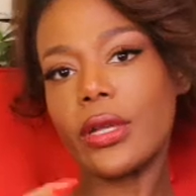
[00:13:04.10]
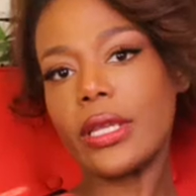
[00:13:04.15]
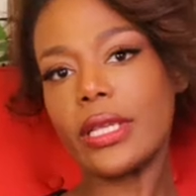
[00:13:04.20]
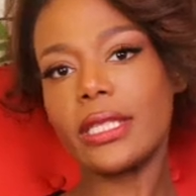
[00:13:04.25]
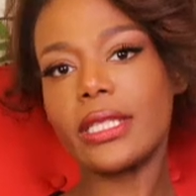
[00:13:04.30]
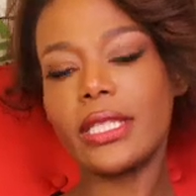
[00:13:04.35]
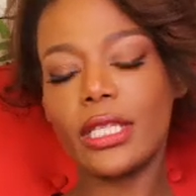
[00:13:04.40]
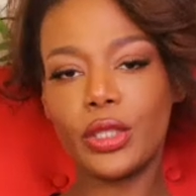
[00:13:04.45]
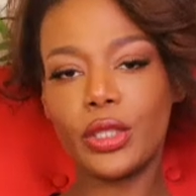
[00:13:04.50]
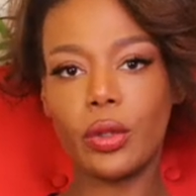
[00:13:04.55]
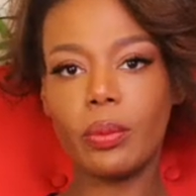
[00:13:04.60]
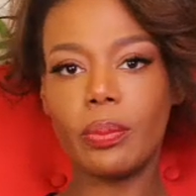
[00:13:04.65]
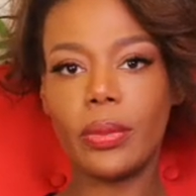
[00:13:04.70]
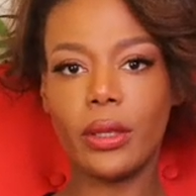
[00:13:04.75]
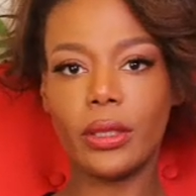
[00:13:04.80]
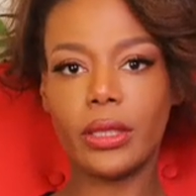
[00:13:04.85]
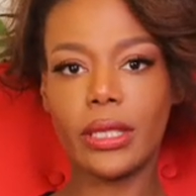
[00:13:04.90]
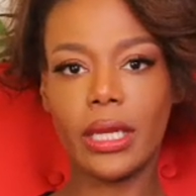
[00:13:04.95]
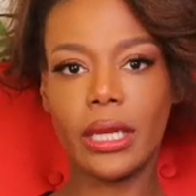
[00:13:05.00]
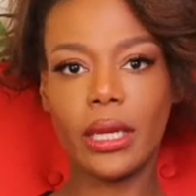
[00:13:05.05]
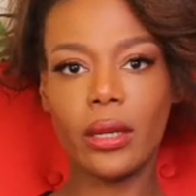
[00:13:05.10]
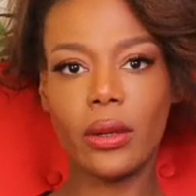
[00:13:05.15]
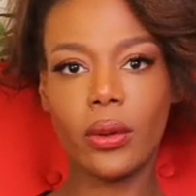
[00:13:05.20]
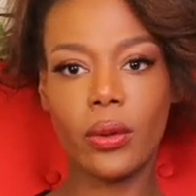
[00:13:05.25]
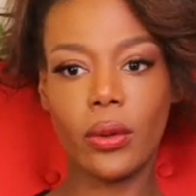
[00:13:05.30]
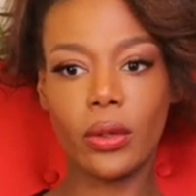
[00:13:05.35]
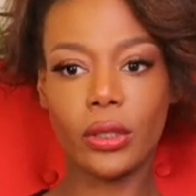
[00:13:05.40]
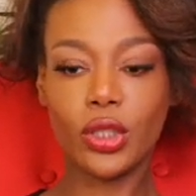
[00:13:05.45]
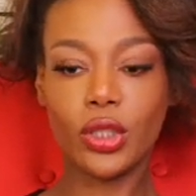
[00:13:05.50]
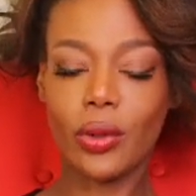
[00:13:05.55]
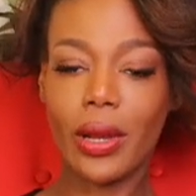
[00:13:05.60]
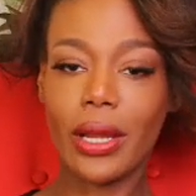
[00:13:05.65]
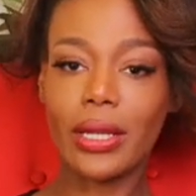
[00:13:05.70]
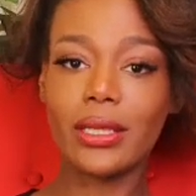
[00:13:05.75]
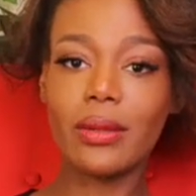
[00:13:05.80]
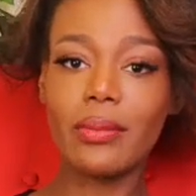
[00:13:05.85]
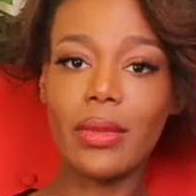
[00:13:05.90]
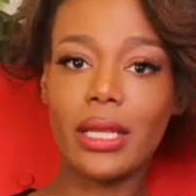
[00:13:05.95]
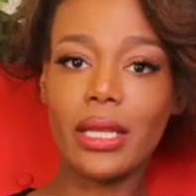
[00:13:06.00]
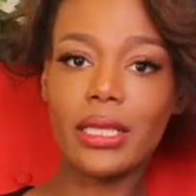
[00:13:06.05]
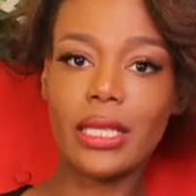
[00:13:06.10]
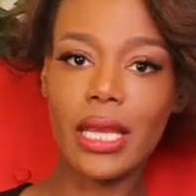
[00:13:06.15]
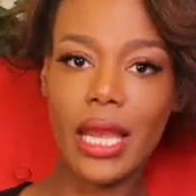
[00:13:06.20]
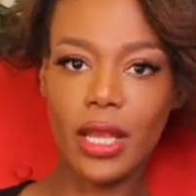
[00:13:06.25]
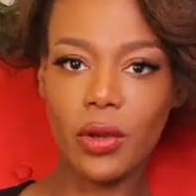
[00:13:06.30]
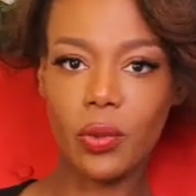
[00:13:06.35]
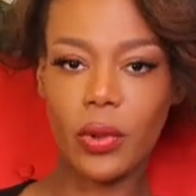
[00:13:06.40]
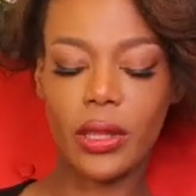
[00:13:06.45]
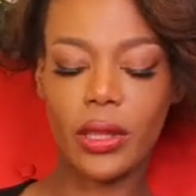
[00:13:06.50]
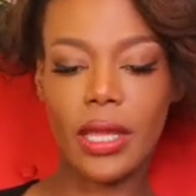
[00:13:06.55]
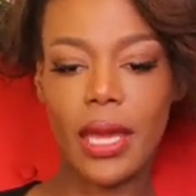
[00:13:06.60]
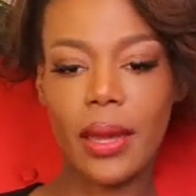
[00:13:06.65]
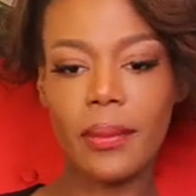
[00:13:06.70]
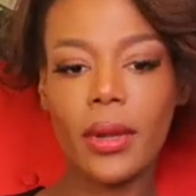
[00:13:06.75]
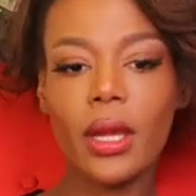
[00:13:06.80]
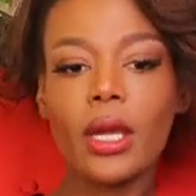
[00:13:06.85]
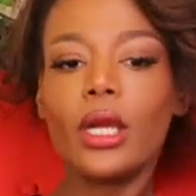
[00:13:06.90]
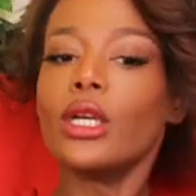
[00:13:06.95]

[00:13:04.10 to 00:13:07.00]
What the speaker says: it is that you're building or trying to maintain with them.